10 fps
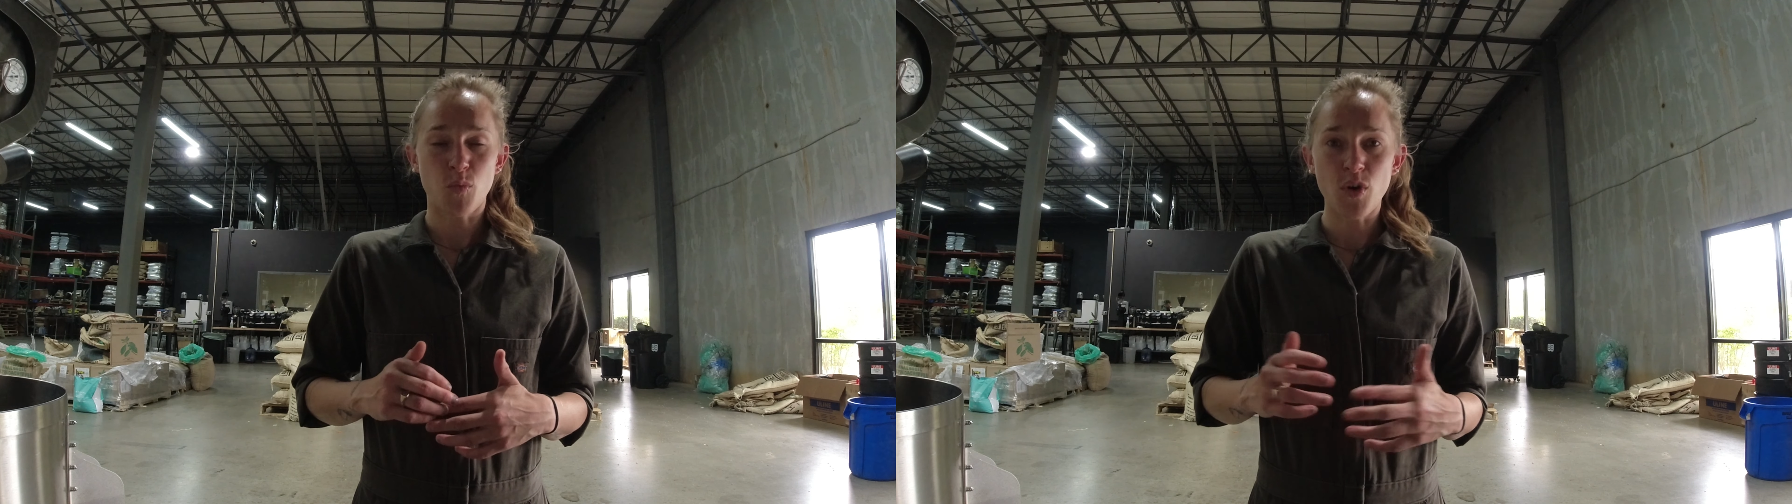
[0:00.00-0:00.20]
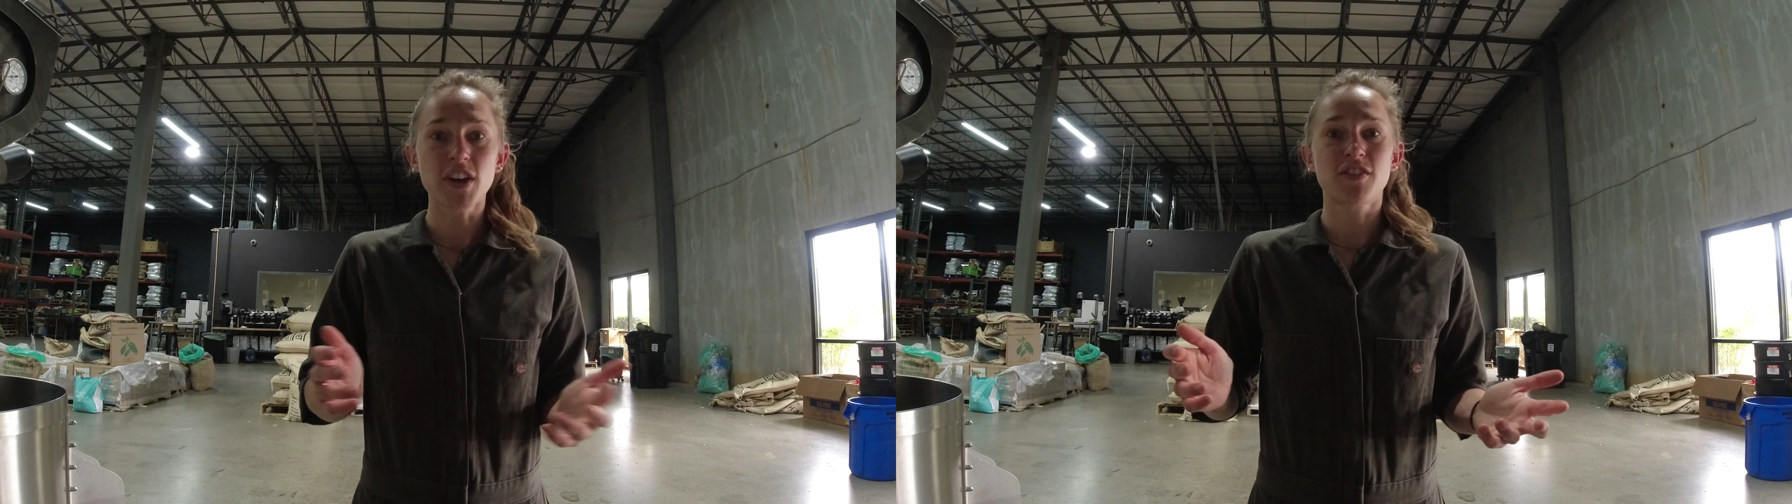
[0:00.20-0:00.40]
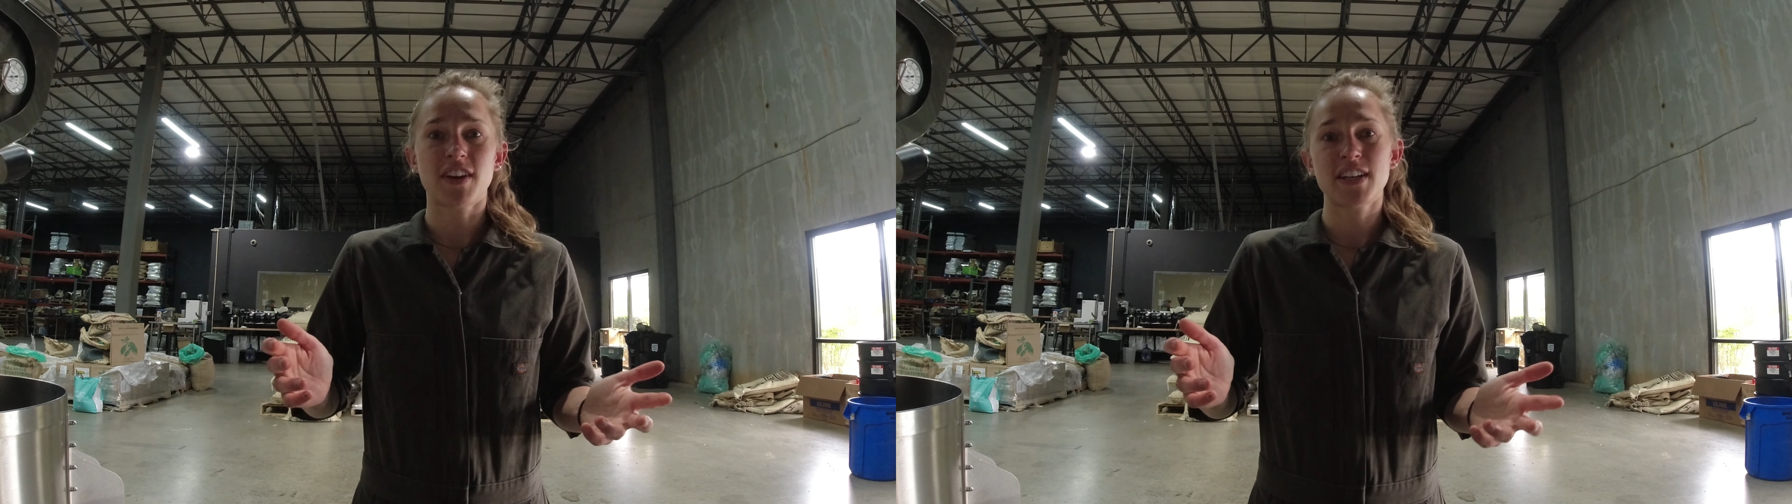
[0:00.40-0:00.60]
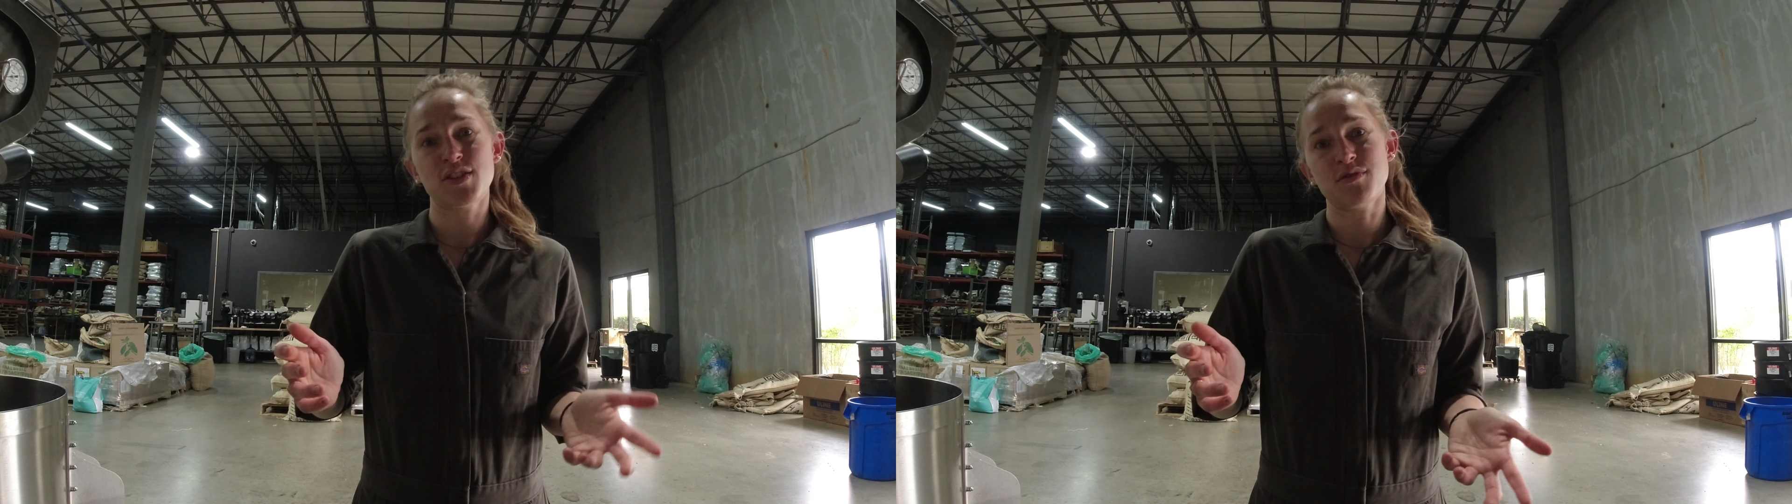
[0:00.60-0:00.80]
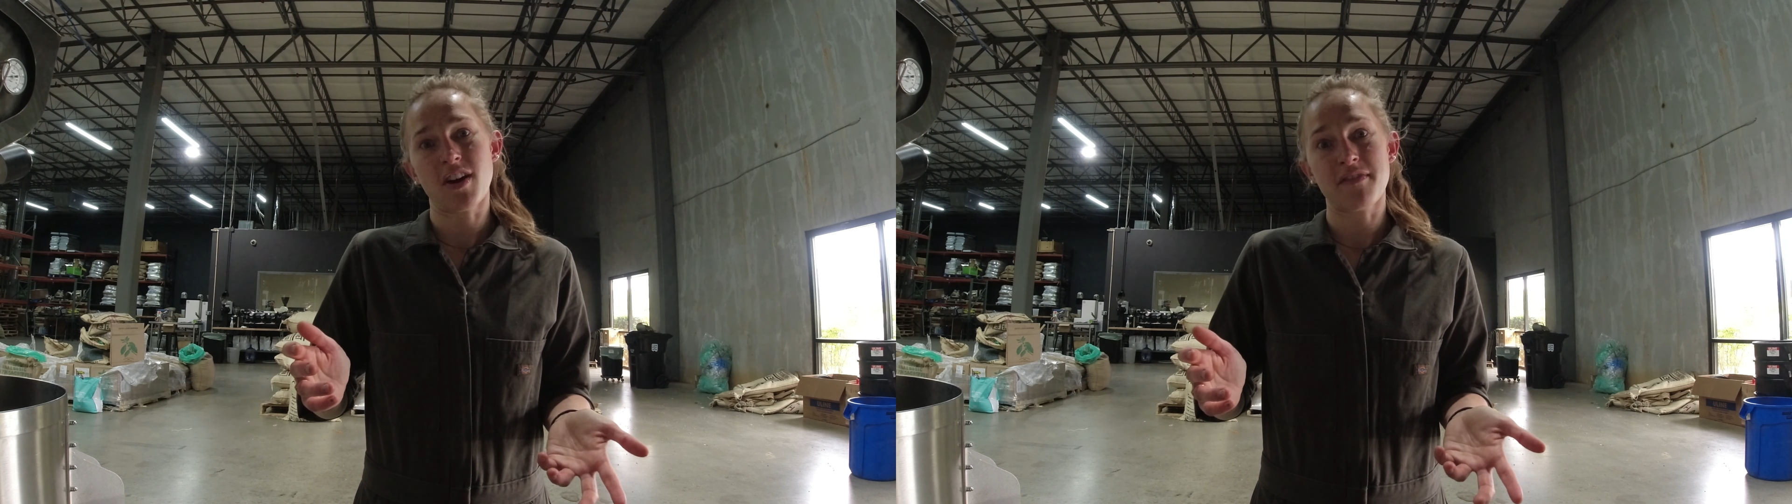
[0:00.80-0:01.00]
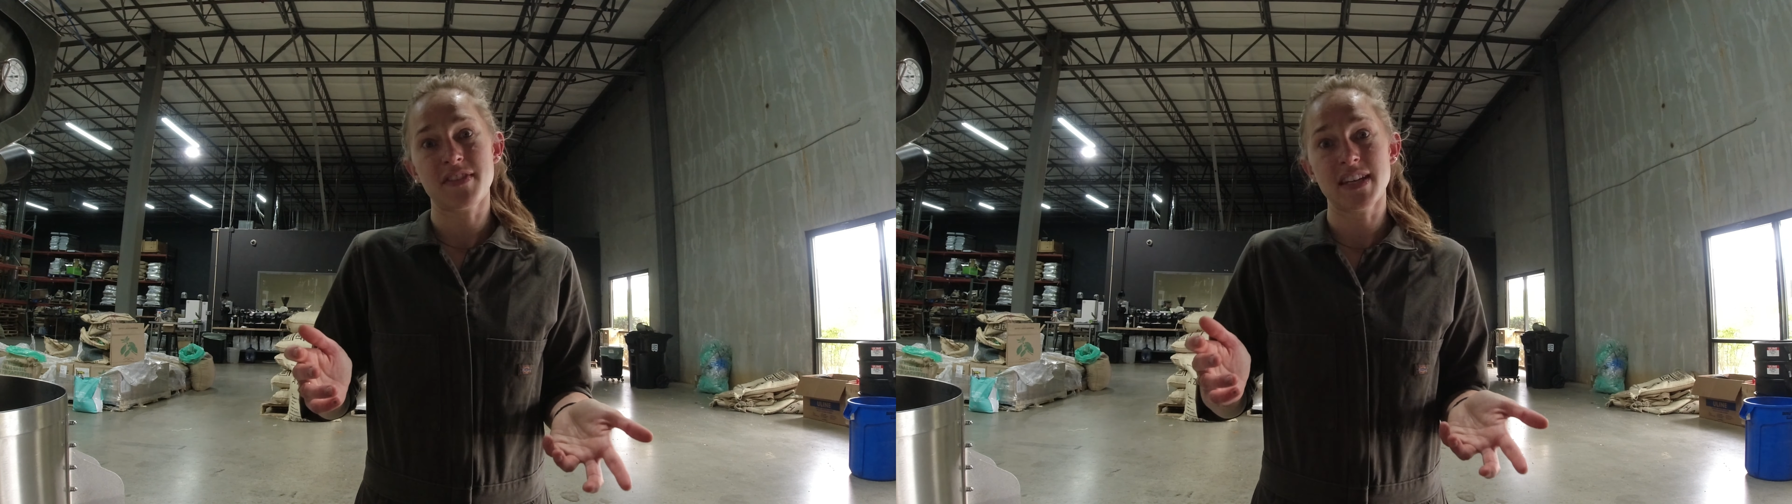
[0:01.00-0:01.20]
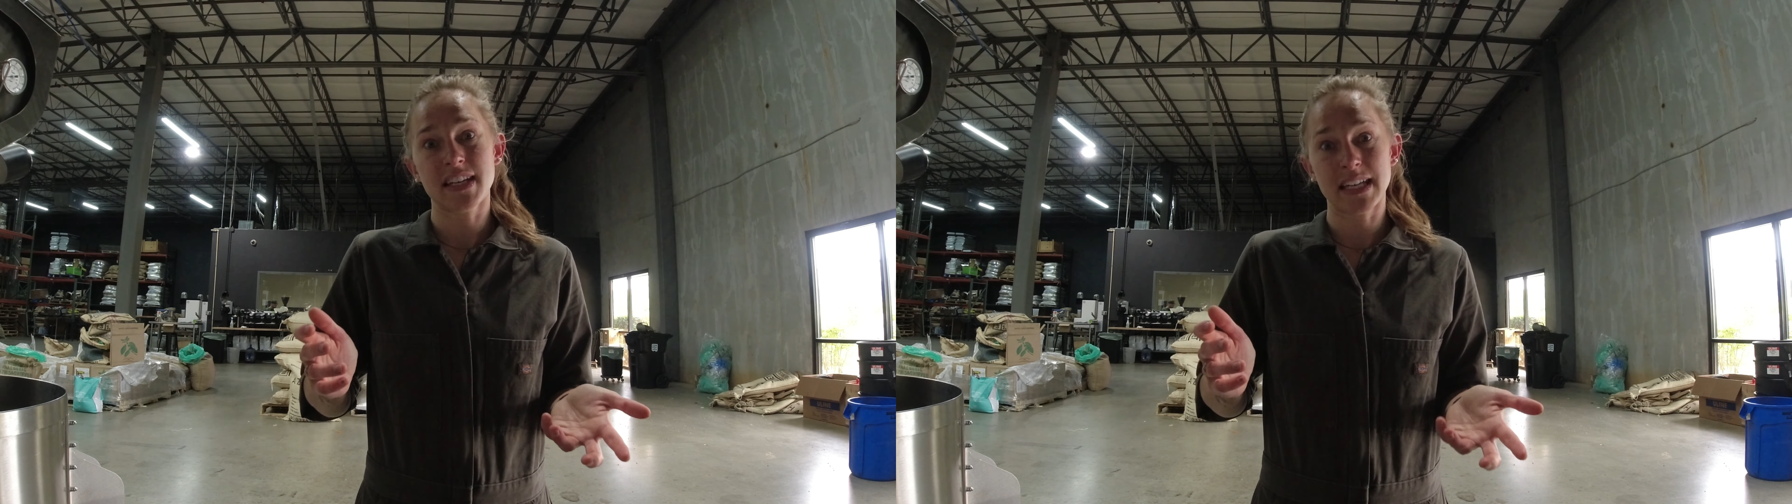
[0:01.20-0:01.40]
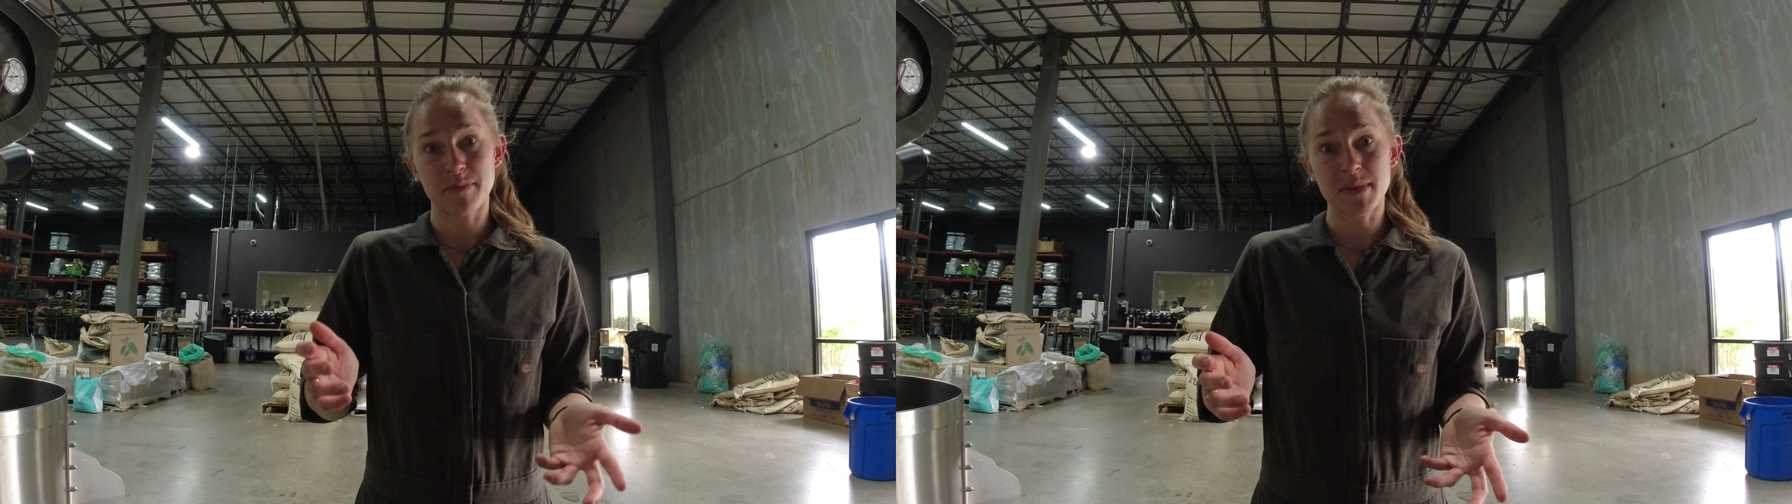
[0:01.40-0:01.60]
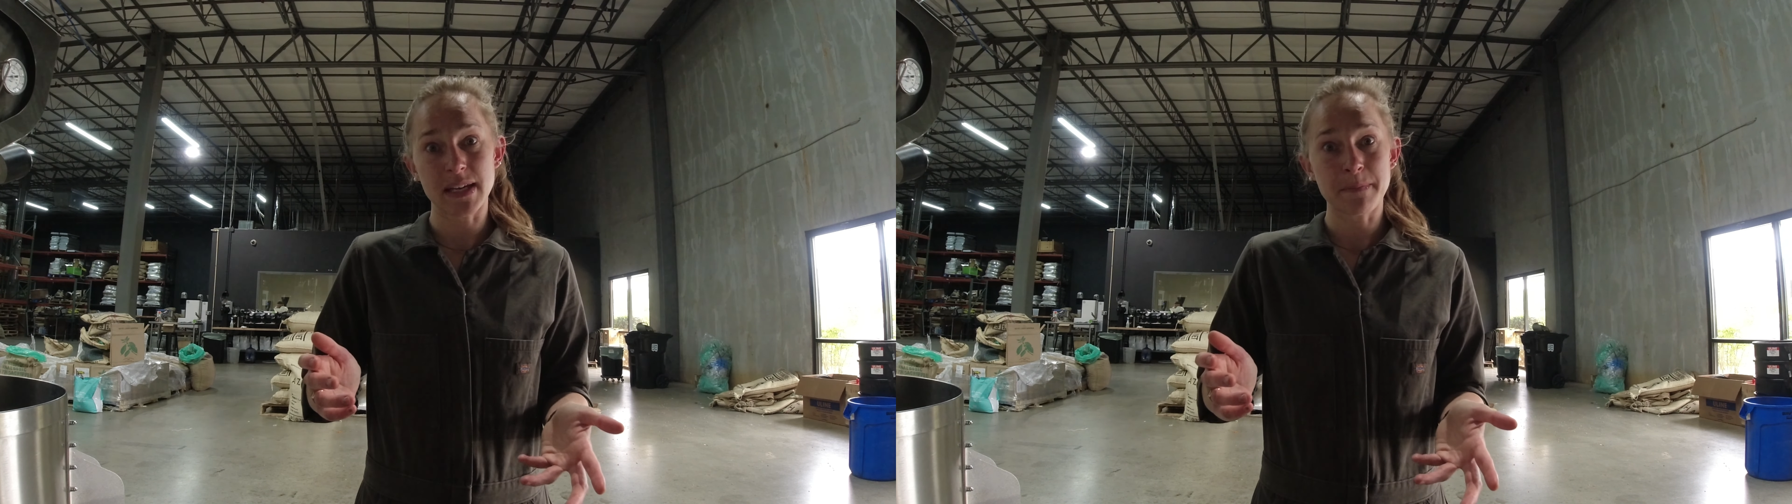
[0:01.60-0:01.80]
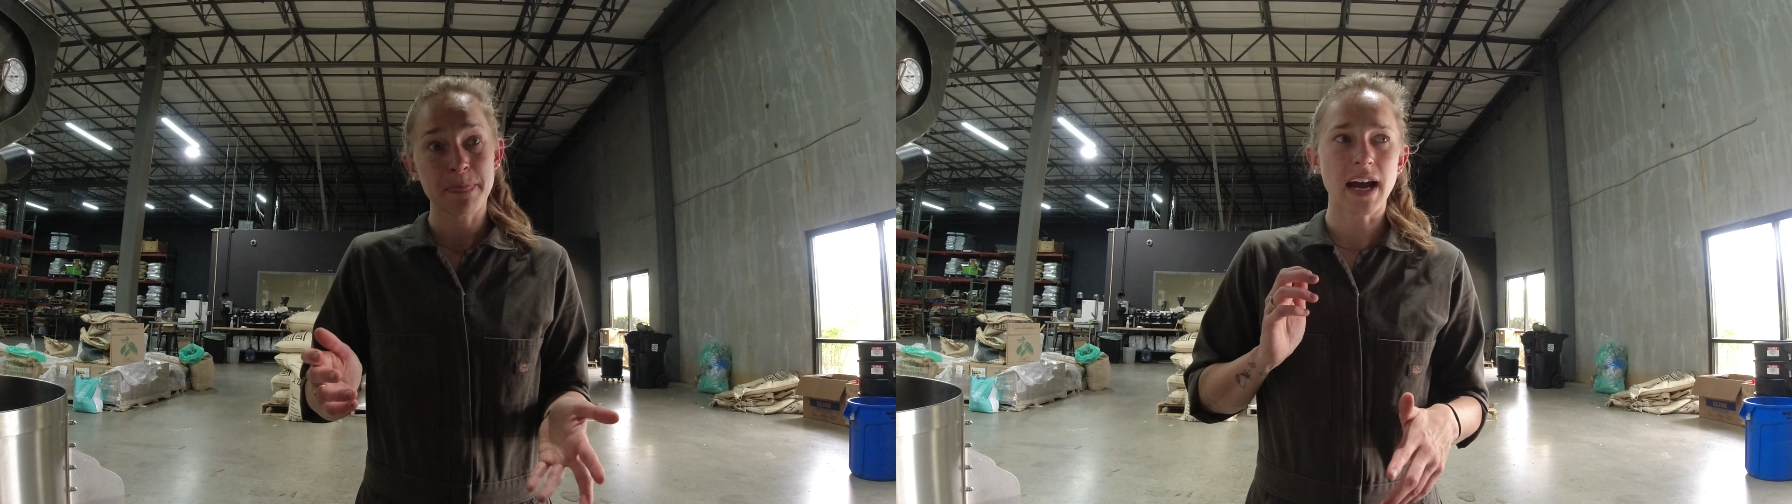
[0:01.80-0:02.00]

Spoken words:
what a grade 2 coffee can be.